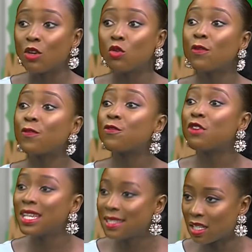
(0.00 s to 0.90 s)
that do
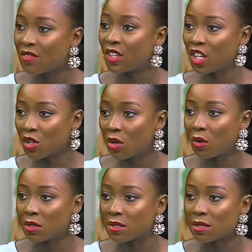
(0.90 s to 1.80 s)
free certification
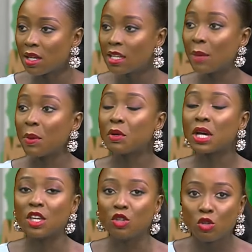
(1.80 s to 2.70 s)
courses that people
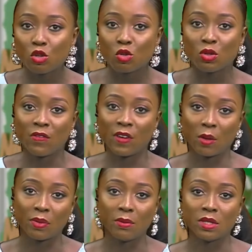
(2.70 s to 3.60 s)
can use to
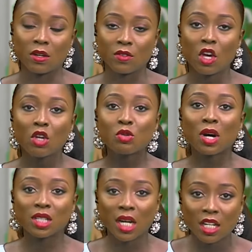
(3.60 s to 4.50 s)
develop themselves. So our
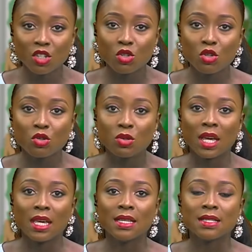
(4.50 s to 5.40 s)
challenge to you today
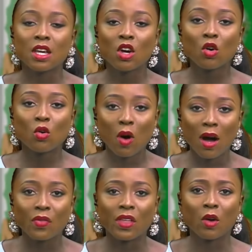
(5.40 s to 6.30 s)
is, go
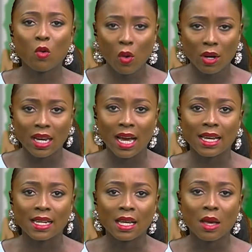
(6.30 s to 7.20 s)
out there, go
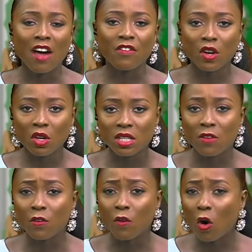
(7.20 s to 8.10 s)
online, avail yourself
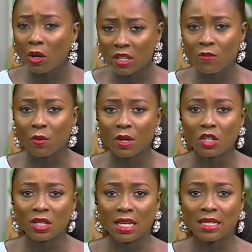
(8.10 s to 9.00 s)
of all the
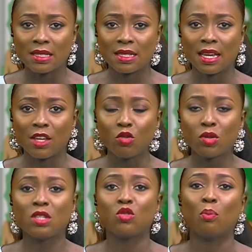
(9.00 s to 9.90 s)
information that is there, use
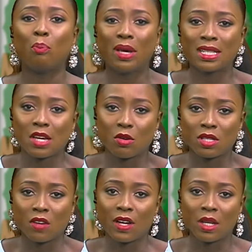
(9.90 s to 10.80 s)
it to better
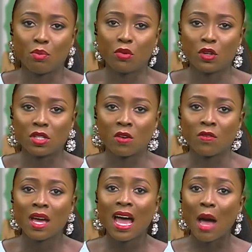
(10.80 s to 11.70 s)
yourself and improve yourself
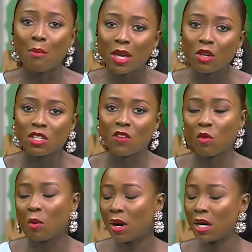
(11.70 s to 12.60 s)
and make yourself
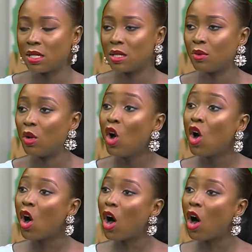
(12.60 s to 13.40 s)
more marketable. Right.